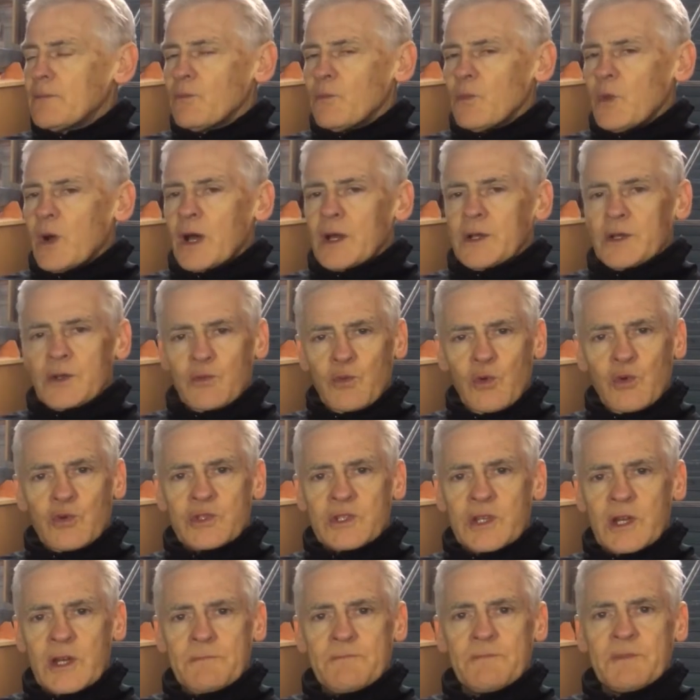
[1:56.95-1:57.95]

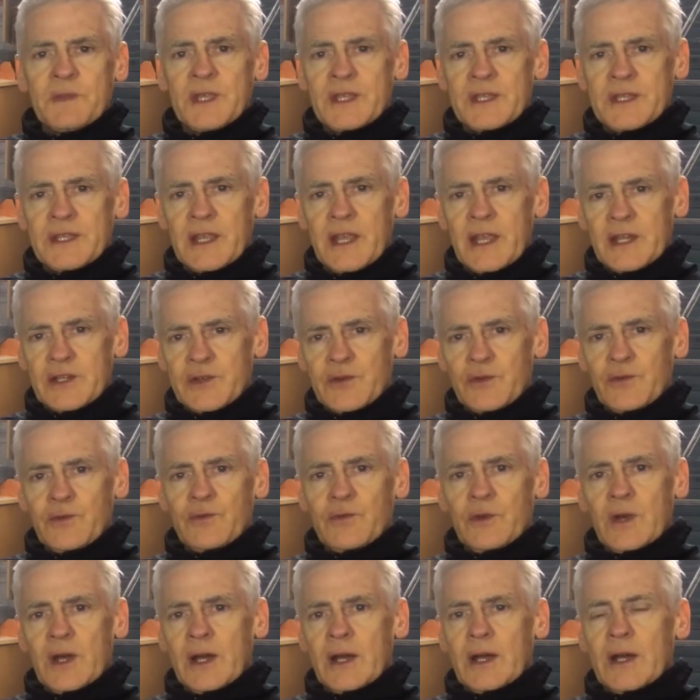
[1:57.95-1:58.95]
underwater in the
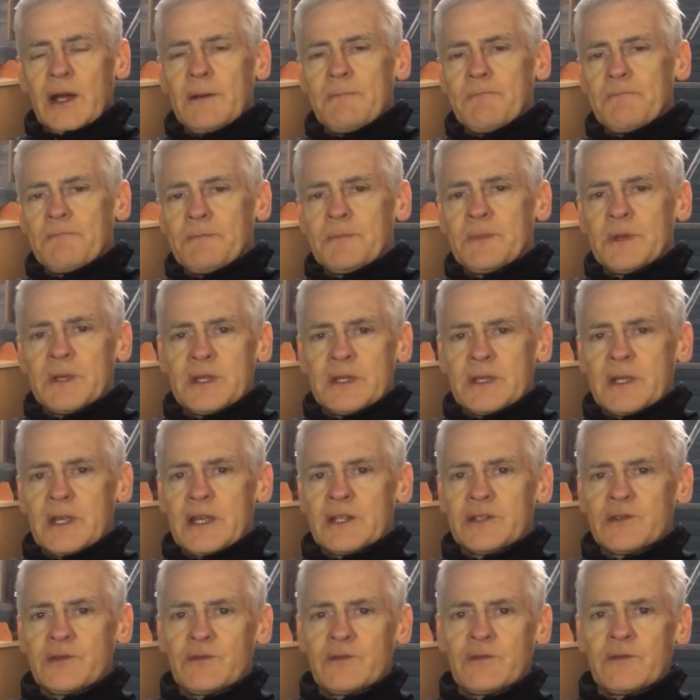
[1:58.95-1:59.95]
actual
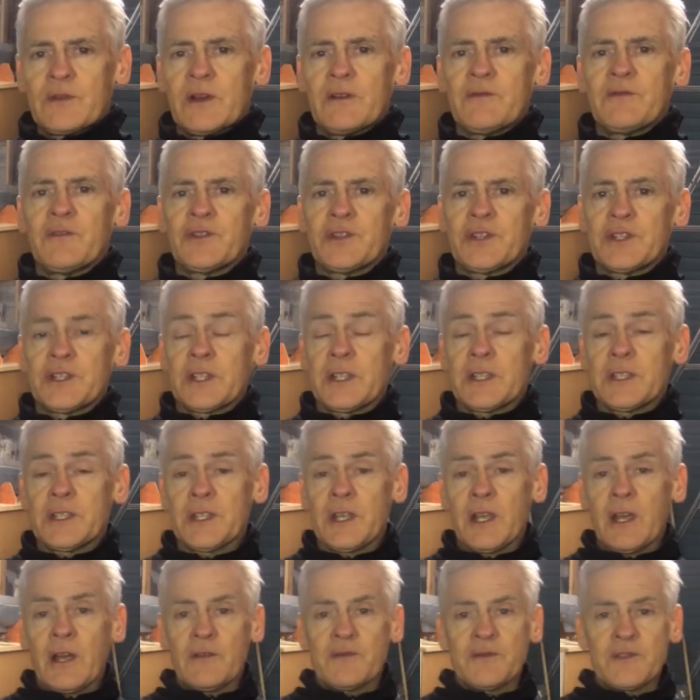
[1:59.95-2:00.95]
footage
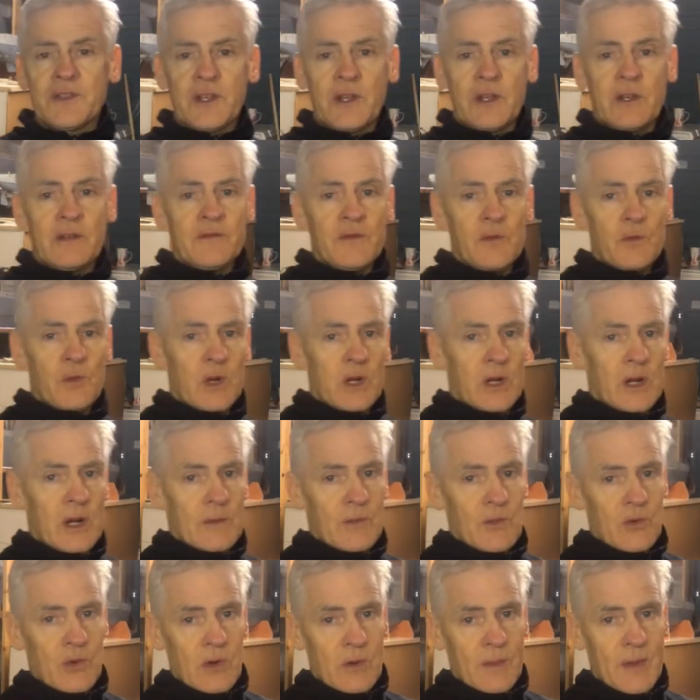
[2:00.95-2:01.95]
itself. So if you want to know
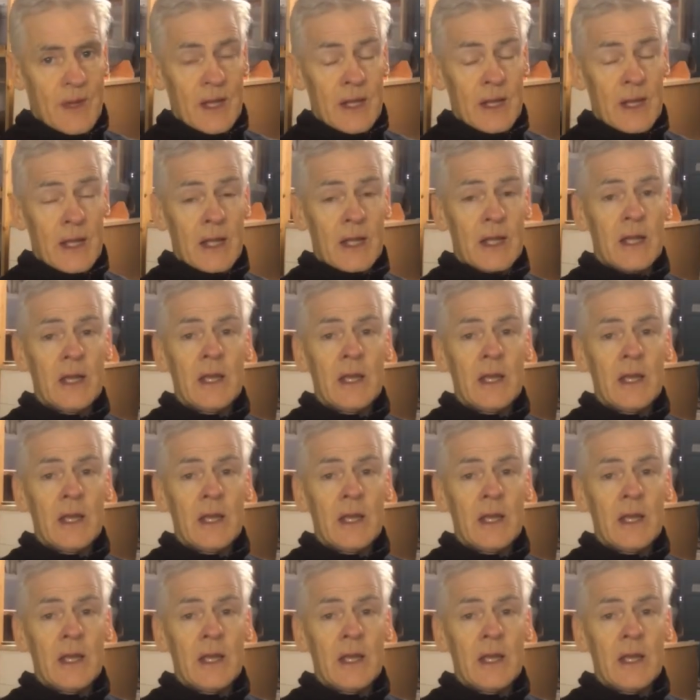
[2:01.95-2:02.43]
more about that,